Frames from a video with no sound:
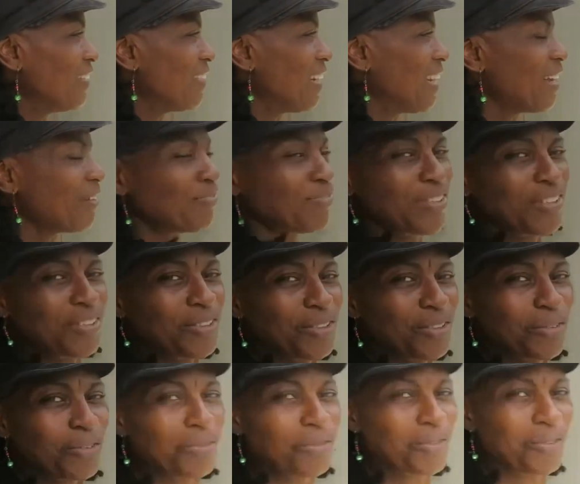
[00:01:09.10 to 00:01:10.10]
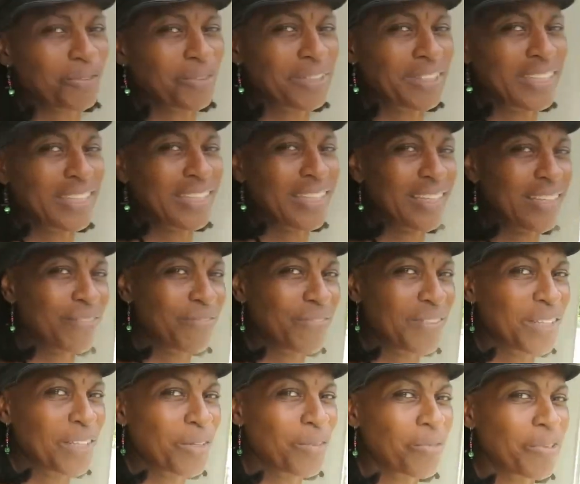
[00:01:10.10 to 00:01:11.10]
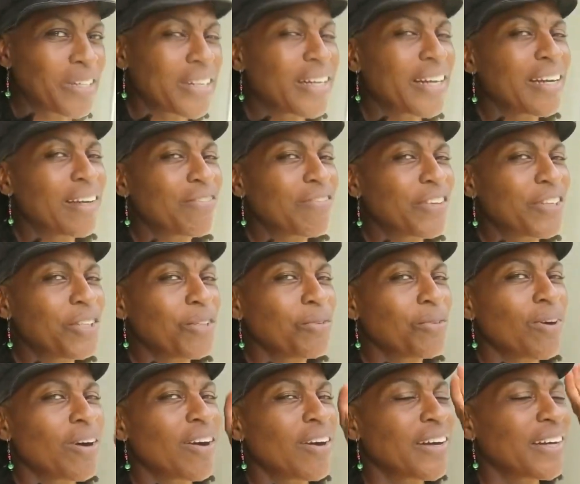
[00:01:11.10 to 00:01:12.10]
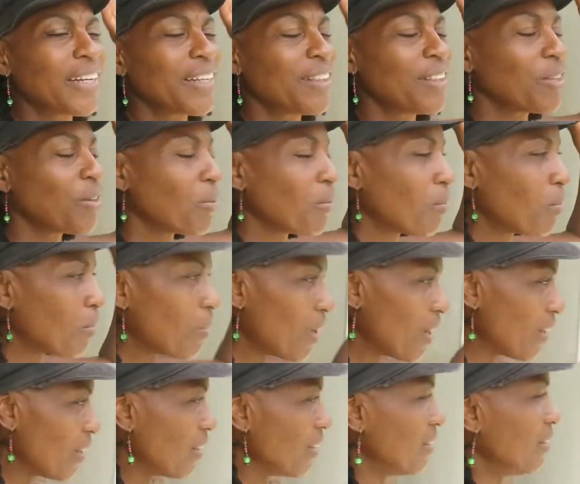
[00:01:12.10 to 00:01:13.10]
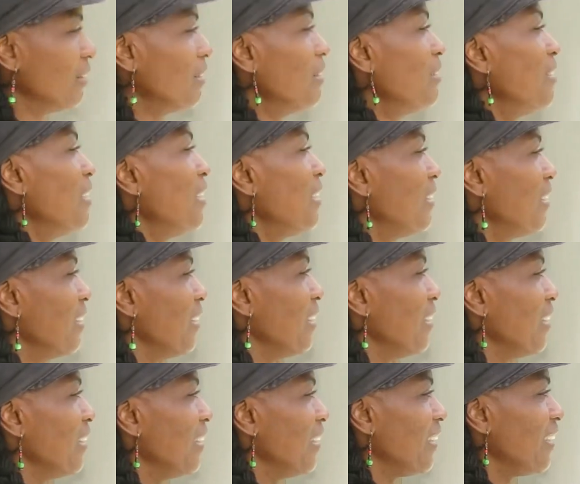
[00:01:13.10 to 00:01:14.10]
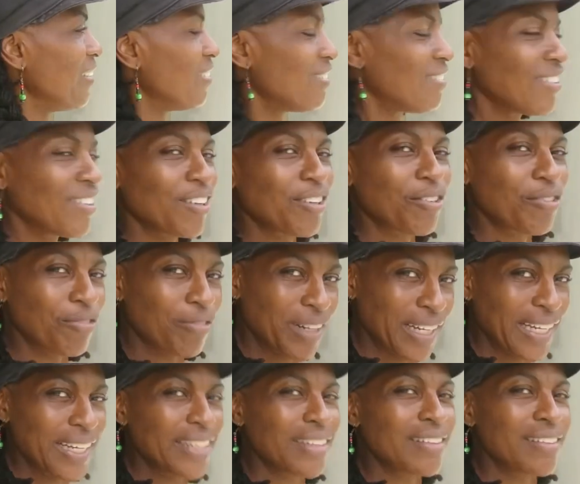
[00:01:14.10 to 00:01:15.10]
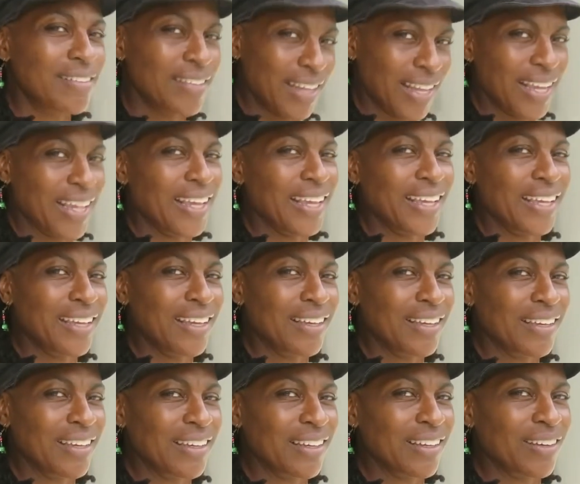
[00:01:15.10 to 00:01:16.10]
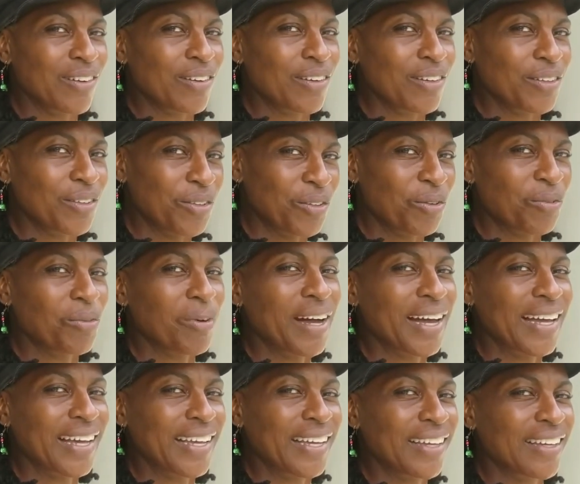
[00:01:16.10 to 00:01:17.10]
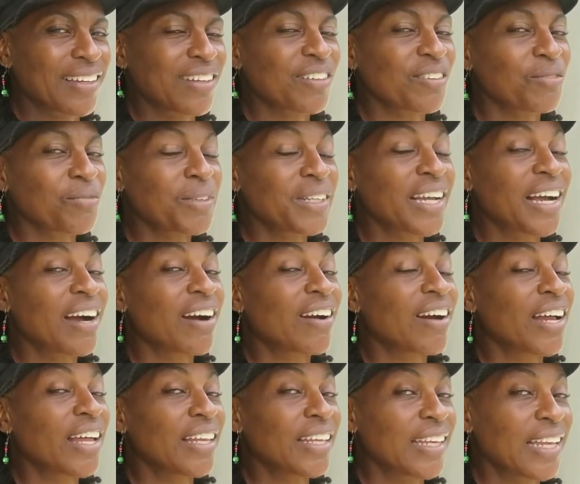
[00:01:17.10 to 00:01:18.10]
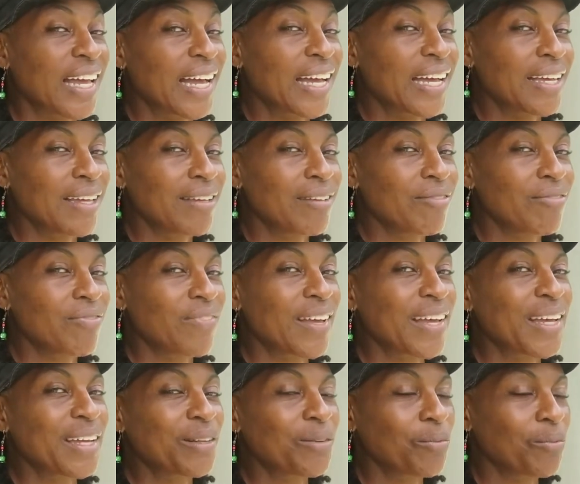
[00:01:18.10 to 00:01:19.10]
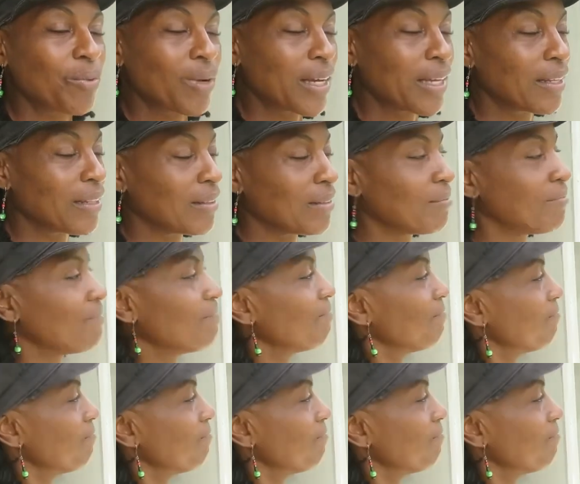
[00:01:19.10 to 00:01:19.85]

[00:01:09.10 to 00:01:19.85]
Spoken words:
good afternoon, good evening, wherever you are in the world. It's a great day. You know why? Because we are alive and well.